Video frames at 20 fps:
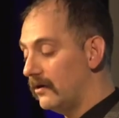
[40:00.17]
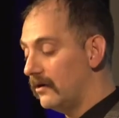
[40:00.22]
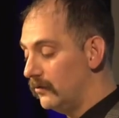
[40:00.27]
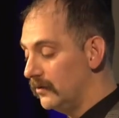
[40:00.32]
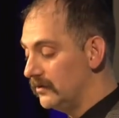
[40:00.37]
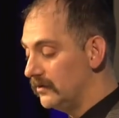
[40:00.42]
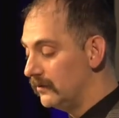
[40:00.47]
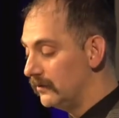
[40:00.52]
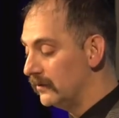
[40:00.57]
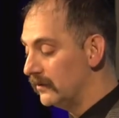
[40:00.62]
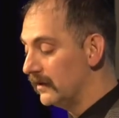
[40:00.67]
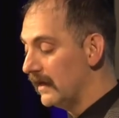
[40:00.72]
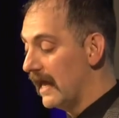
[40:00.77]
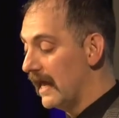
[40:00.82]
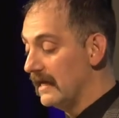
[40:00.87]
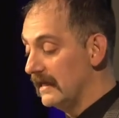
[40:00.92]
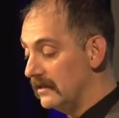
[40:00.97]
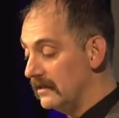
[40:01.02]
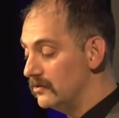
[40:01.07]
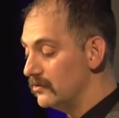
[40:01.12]
Ecuador,
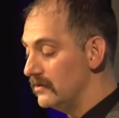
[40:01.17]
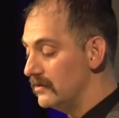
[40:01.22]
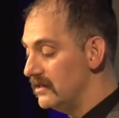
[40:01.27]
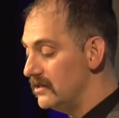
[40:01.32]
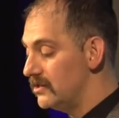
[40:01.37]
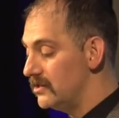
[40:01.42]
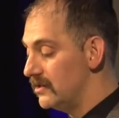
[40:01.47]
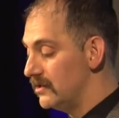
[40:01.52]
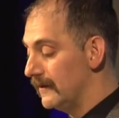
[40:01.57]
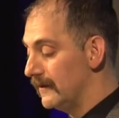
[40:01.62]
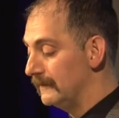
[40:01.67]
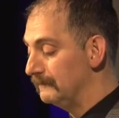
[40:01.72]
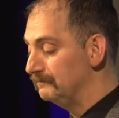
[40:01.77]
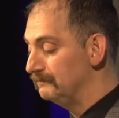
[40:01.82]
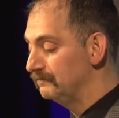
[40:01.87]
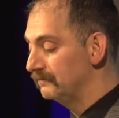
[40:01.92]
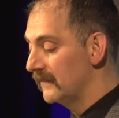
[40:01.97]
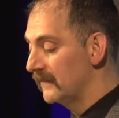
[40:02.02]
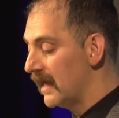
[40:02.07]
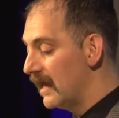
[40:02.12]
and Indonesia,
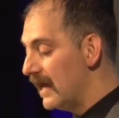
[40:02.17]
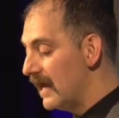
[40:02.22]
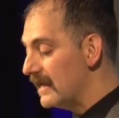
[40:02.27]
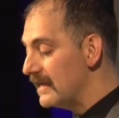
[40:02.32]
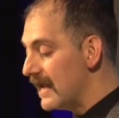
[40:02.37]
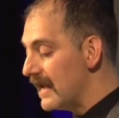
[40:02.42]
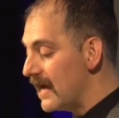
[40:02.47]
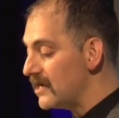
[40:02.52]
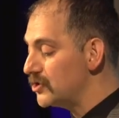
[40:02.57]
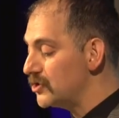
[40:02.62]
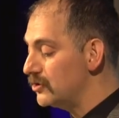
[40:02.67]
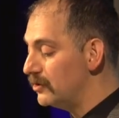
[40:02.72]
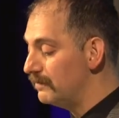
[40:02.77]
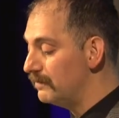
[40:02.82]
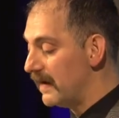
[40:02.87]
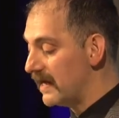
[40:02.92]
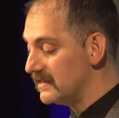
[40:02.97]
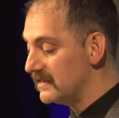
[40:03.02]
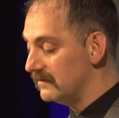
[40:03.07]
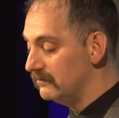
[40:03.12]

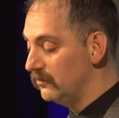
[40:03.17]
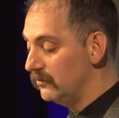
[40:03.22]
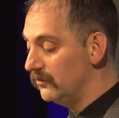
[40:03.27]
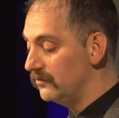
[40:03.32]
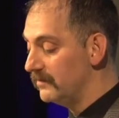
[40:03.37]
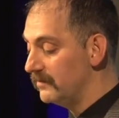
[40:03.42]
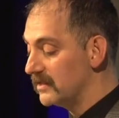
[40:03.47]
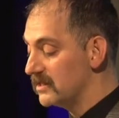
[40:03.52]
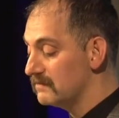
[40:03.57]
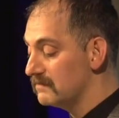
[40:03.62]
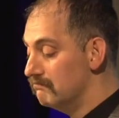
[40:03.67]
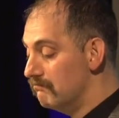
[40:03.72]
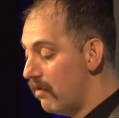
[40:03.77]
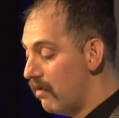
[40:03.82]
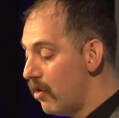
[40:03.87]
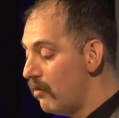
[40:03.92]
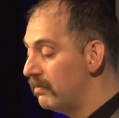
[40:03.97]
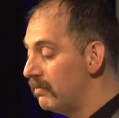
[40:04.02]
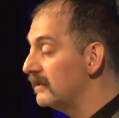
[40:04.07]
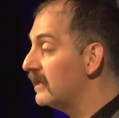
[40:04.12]
national peasant movements
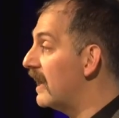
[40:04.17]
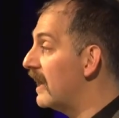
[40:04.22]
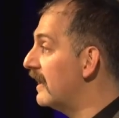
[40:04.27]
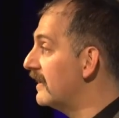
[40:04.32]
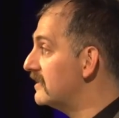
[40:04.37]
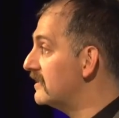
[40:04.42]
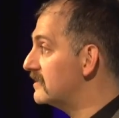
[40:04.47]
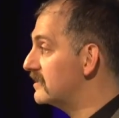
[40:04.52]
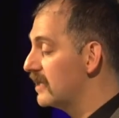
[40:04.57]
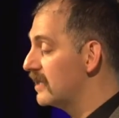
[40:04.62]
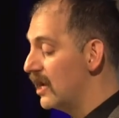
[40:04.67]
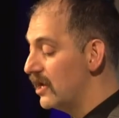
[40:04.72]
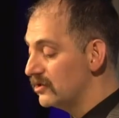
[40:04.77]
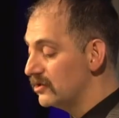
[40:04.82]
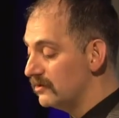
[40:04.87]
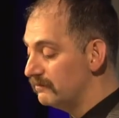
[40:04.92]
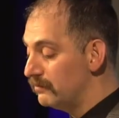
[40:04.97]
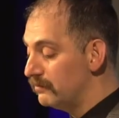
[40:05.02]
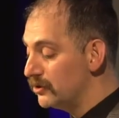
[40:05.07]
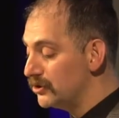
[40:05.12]
mobilized
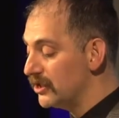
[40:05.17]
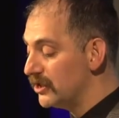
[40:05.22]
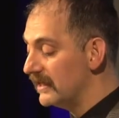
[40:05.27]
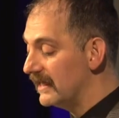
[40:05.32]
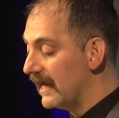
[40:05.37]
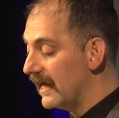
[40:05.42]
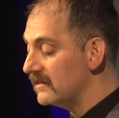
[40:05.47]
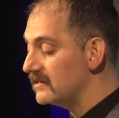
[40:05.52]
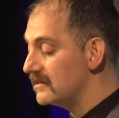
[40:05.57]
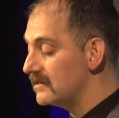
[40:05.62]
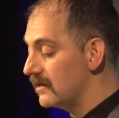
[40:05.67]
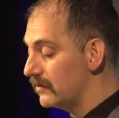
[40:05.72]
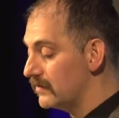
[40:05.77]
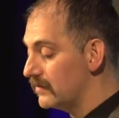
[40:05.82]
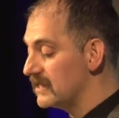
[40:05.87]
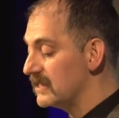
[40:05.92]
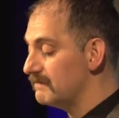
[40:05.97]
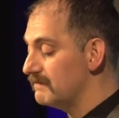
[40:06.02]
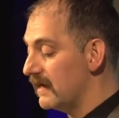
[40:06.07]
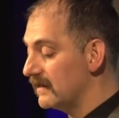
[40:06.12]
to push against their
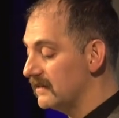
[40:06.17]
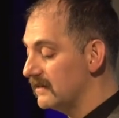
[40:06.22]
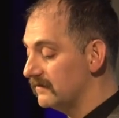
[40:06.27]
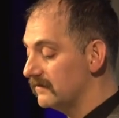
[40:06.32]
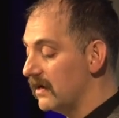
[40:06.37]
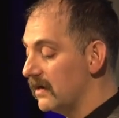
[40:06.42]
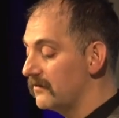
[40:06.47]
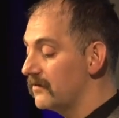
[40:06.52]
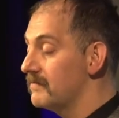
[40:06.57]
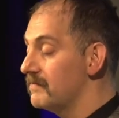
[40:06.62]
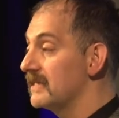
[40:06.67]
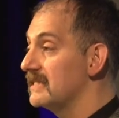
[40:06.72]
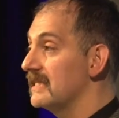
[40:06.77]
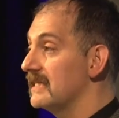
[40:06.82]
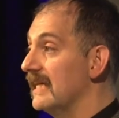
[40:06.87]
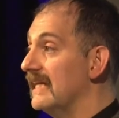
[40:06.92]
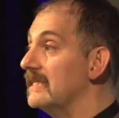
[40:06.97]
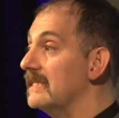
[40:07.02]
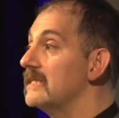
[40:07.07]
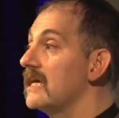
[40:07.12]
respective
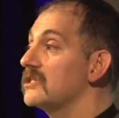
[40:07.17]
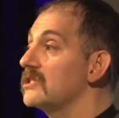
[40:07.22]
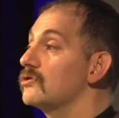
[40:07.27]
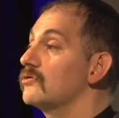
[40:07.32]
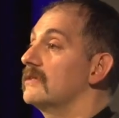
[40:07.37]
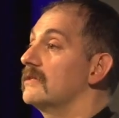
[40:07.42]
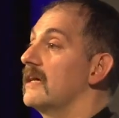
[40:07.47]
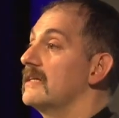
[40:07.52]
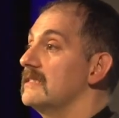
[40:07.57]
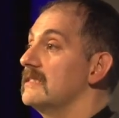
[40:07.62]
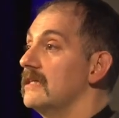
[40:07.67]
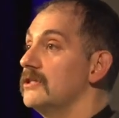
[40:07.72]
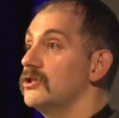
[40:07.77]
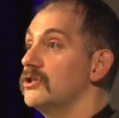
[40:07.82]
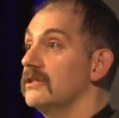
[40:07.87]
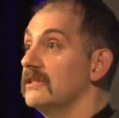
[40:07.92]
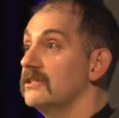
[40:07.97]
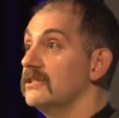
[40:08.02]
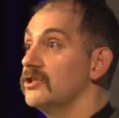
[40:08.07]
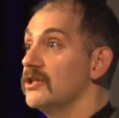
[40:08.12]
governments'
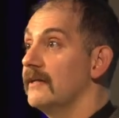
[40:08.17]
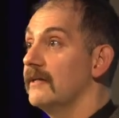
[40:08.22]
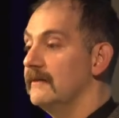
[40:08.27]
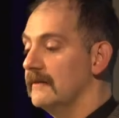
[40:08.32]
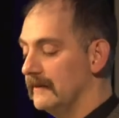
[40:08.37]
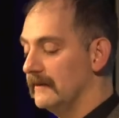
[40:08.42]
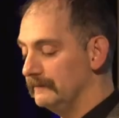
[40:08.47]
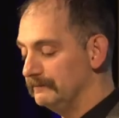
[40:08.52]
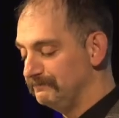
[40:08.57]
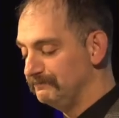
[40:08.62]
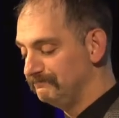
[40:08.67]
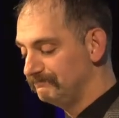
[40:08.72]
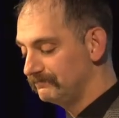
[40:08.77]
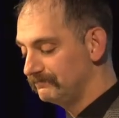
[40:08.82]
industrialization agenda.